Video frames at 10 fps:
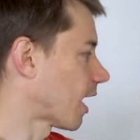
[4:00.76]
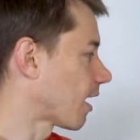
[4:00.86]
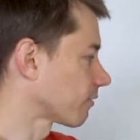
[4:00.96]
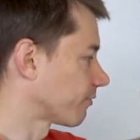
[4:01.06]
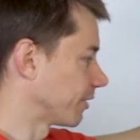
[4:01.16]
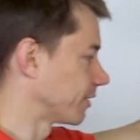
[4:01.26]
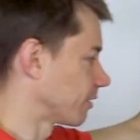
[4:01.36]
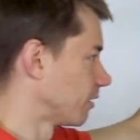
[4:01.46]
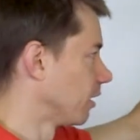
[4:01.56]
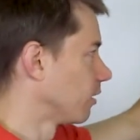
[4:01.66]
half a
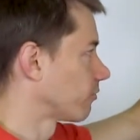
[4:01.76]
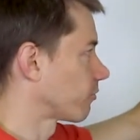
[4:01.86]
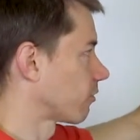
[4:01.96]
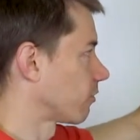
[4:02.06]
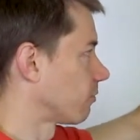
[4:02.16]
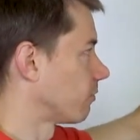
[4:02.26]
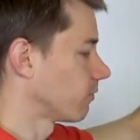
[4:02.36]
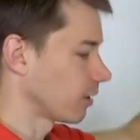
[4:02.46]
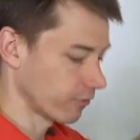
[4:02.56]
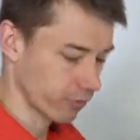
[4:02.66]
year
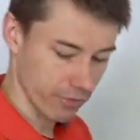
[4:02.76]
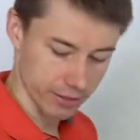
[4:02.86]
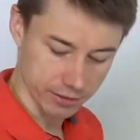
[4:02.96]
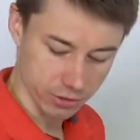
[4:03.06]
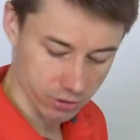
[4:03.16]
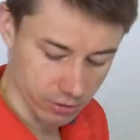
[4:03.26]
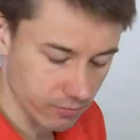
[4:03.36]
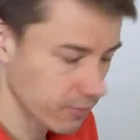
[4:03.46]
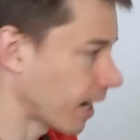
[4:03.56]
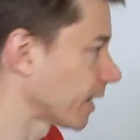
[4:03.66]
from from the initial
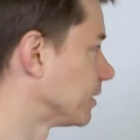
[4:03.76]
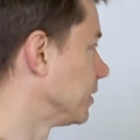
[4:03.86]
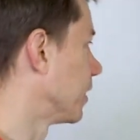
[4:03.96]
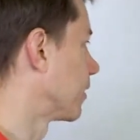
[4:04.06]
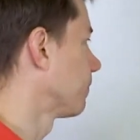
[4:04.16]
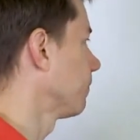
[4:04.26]
idea